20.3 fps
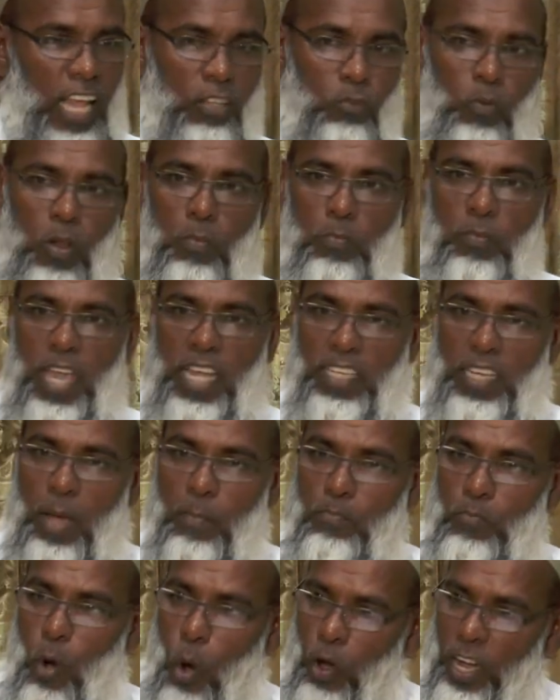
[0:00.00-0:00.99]
that will make
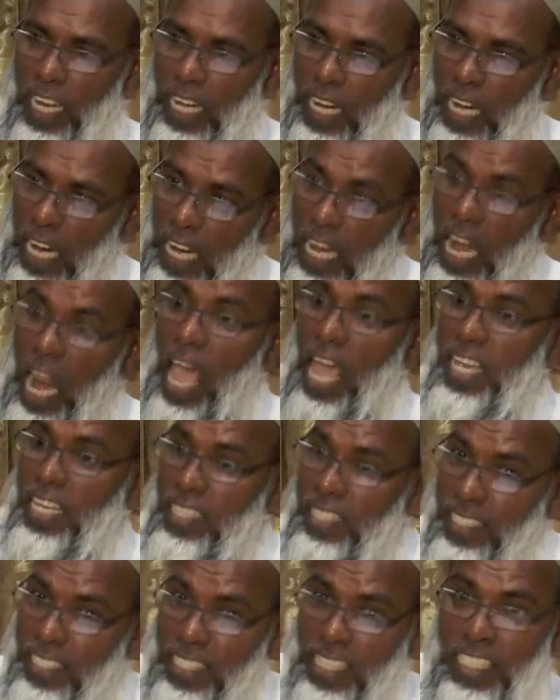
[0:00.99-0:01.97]
them more
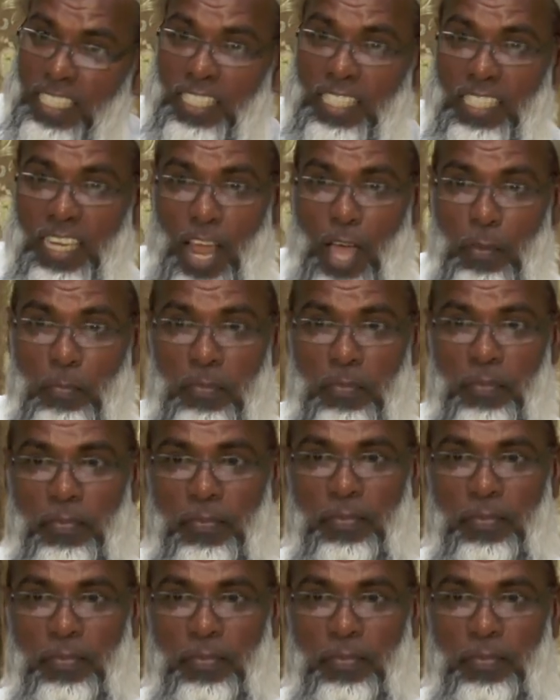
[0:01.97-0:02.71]
inclined to Islam?